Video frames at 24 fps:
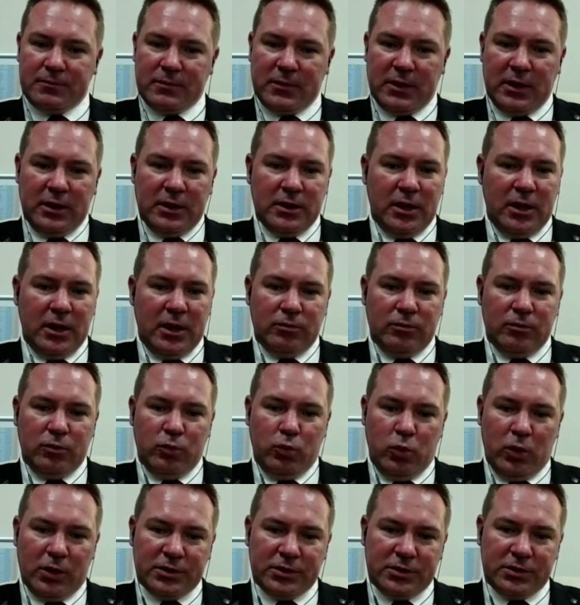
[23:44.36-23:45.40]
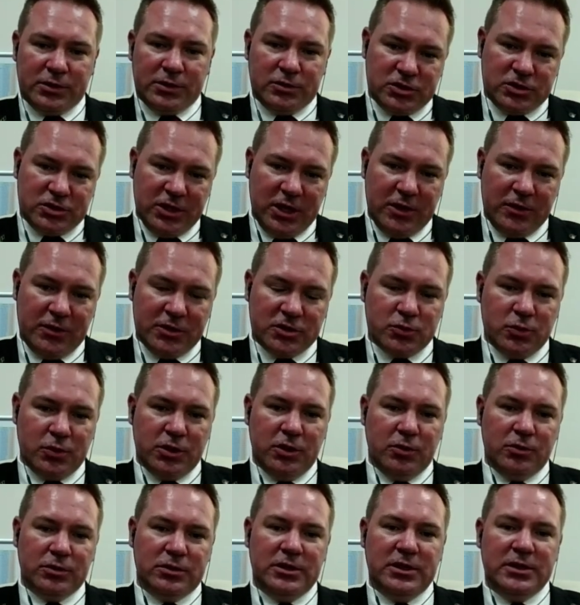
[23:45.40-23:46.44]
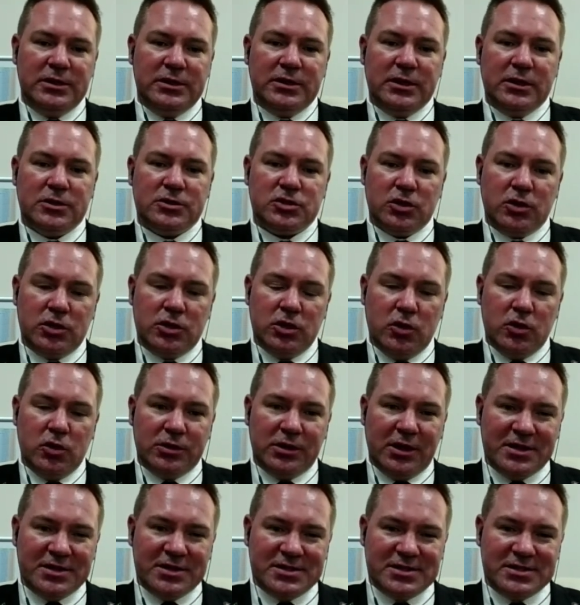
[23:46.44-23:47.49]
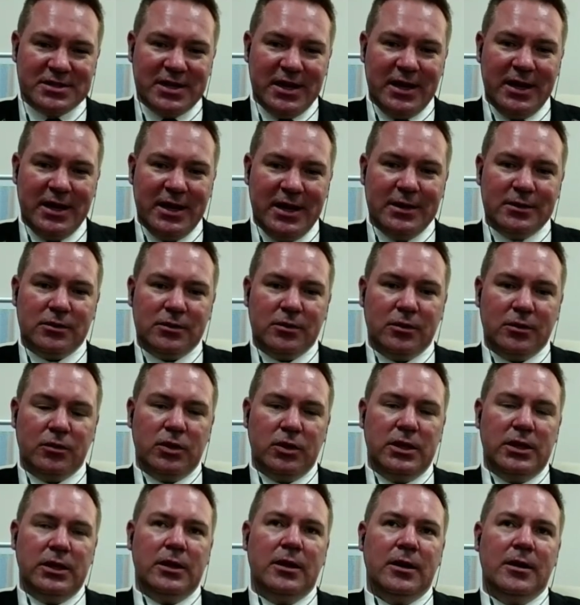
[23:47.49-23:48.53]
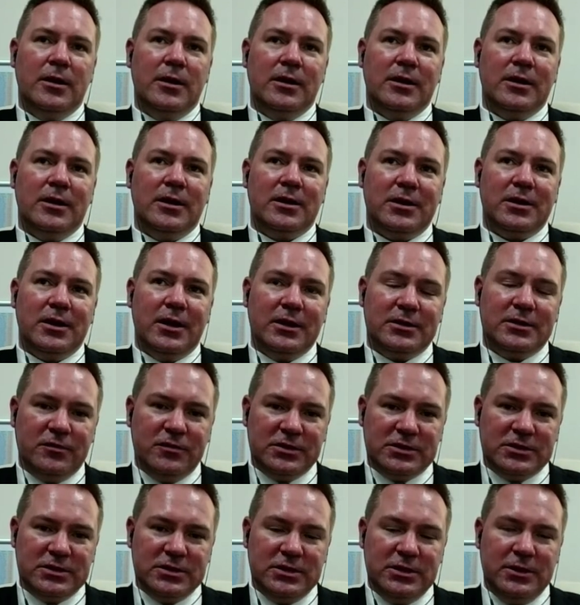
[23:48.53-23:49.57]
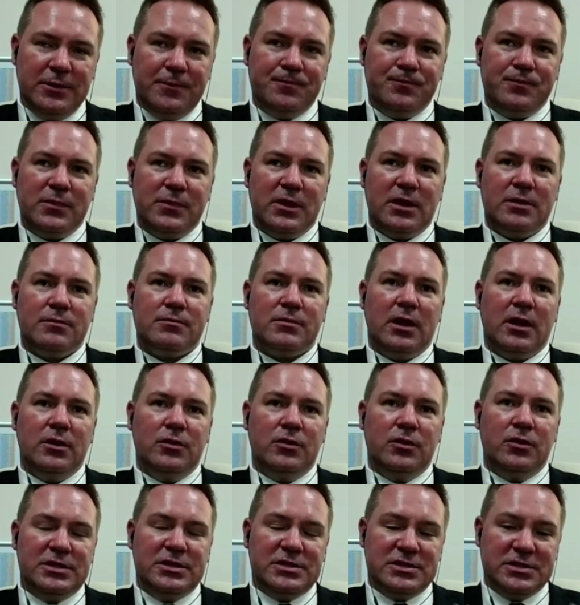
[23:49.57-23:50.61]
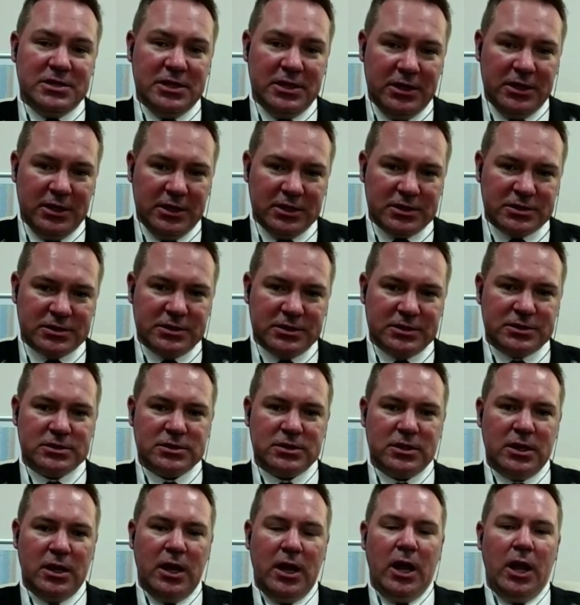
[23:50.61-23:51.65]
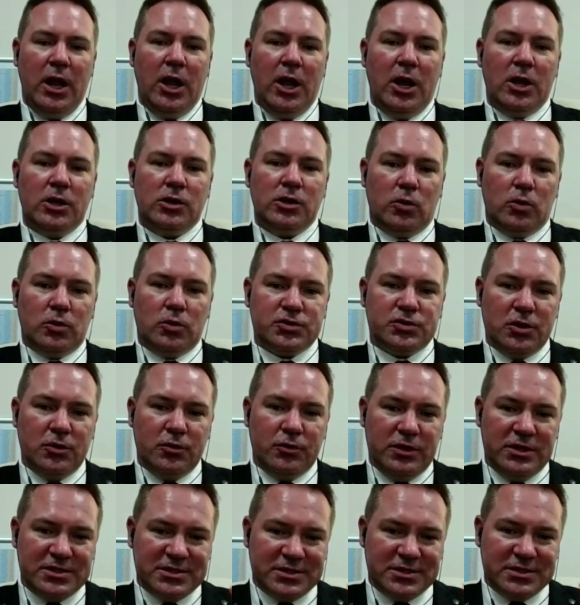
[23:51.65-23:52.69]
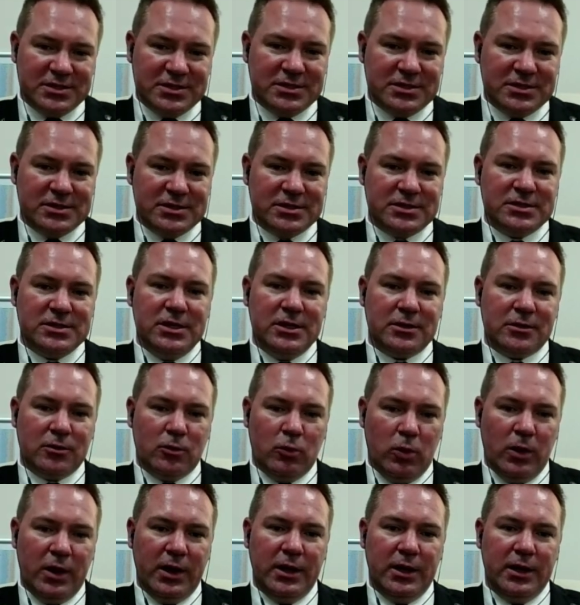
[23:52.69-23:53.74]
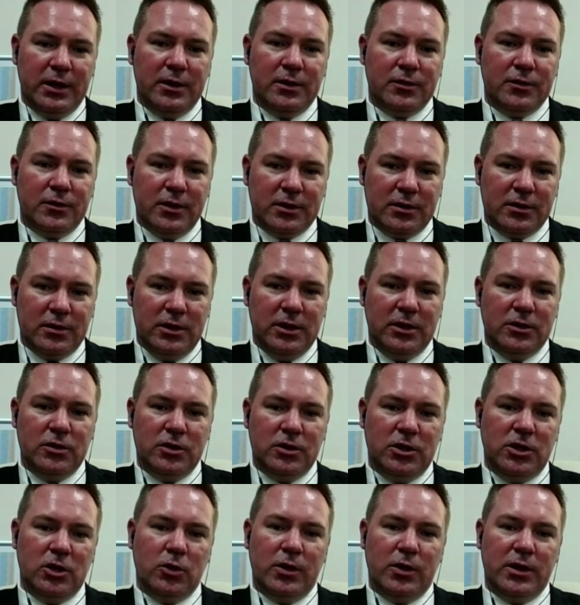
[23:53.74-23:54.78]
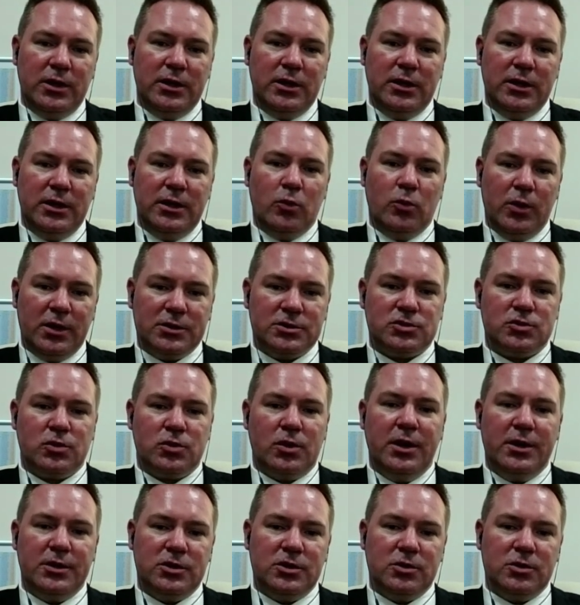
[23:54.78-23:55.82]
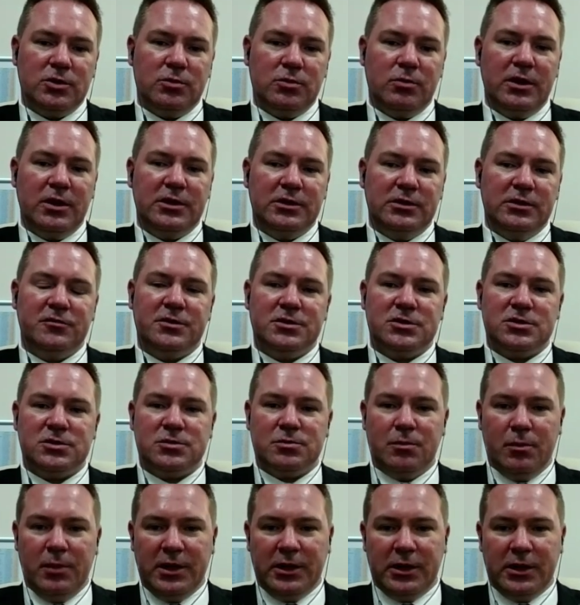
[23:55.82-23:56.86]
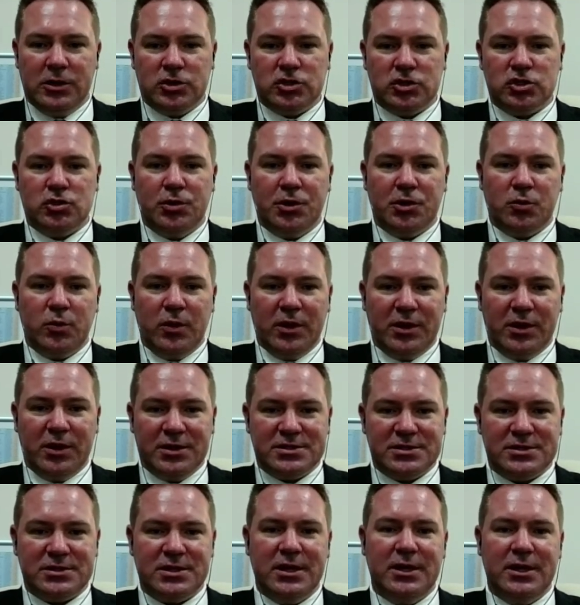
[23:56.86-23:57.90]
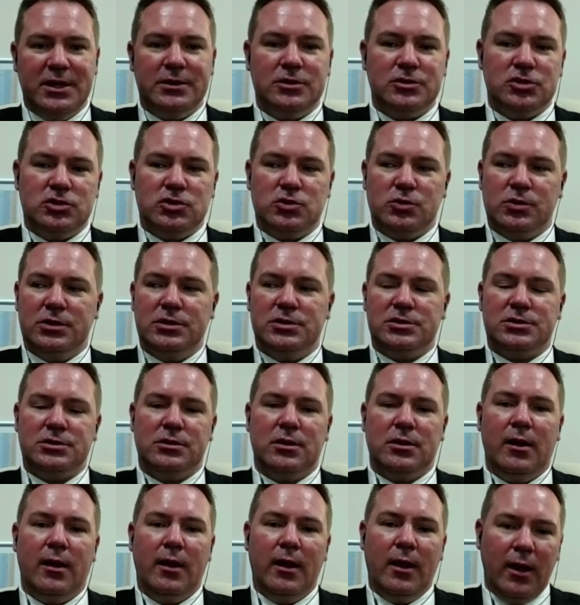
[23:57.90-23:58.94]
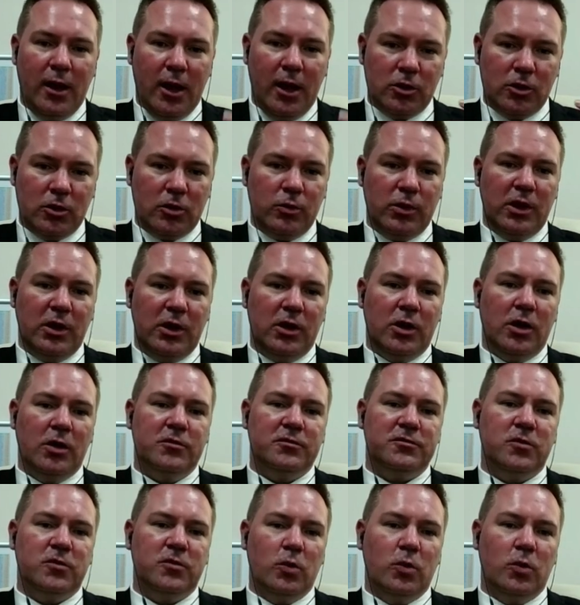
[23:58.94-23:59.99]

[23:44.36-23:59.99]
I wanted to share this with you in detail so that you can understand the creativity, the seriousness, and also the sincere way that here in the UAE, we are trying to make a difference, making sure that we understand the situation and that we can go forward.